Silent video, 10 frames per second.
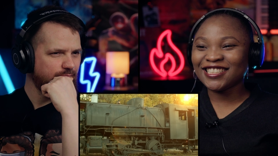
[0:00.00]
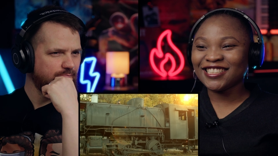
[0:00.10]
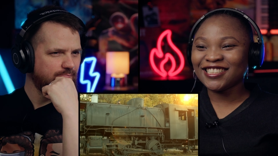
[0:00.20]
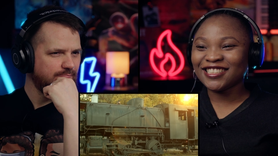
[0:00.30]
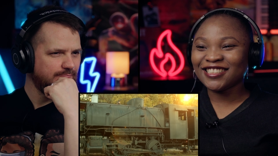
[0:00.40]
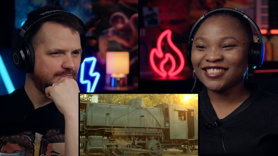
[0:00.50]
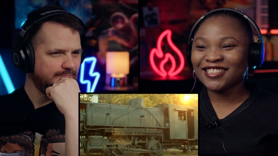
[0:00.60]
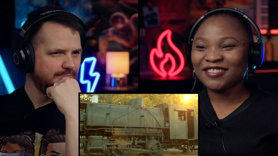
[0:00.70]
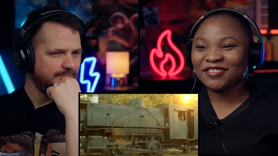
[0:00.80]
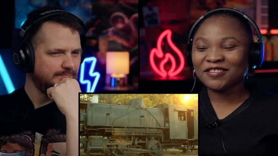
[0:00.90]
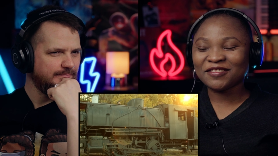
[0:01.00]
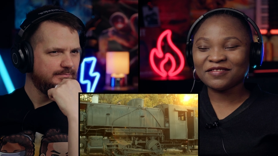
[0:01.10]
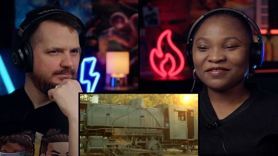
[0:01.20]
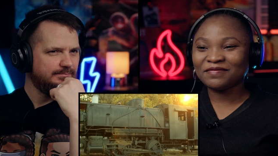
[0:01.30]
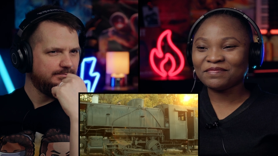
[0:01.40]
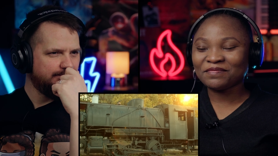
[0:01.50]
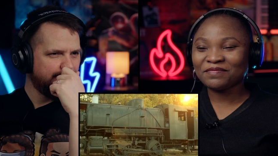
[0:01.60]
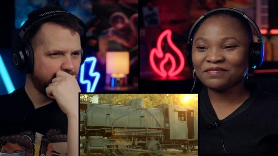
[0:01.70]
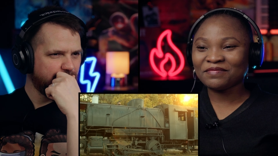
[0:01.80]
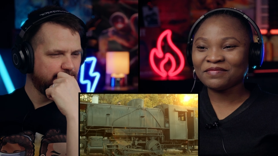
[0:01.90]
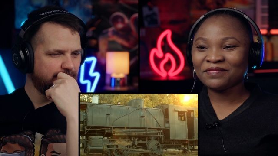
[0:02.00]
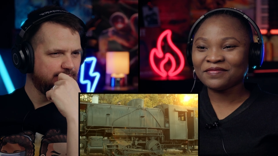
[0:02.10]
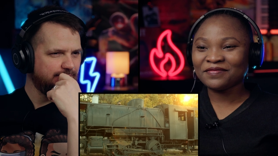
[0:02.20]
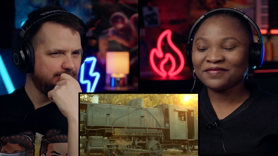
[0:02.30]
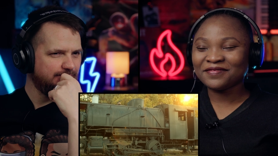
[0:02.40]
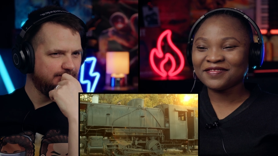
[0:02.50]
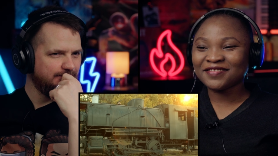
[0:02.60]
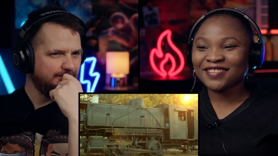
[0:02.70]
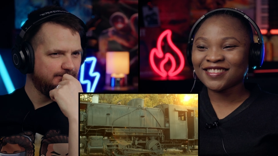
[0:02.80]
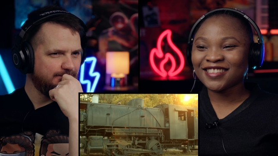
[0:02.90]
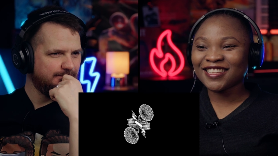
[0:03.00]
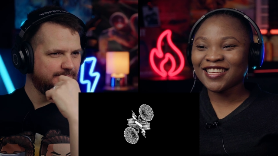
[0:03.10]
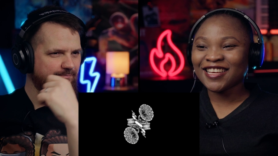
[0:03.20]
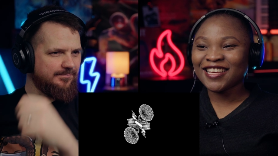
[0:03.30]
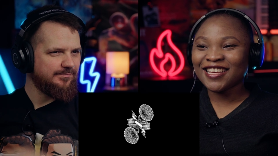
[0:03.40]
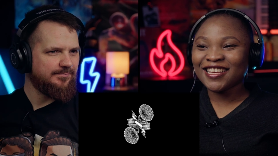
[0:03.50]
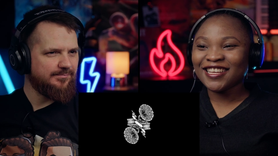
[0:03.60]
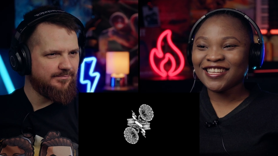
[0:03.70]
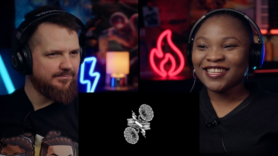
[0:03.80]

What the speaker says: Nothing is said.